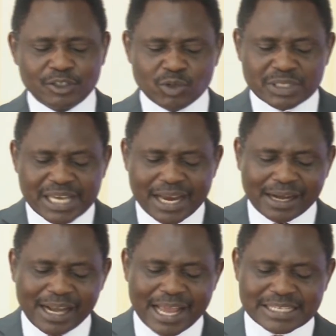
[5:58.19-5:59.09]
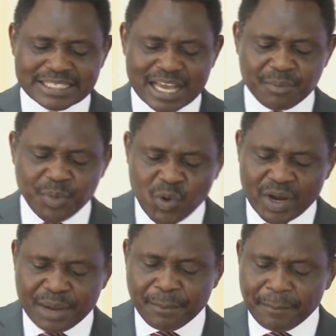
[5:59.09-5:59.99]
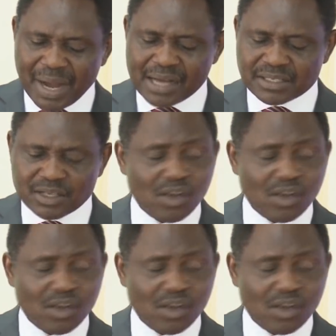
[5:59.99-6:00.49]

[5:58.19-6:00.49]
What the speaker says: You see a clear example in Mark's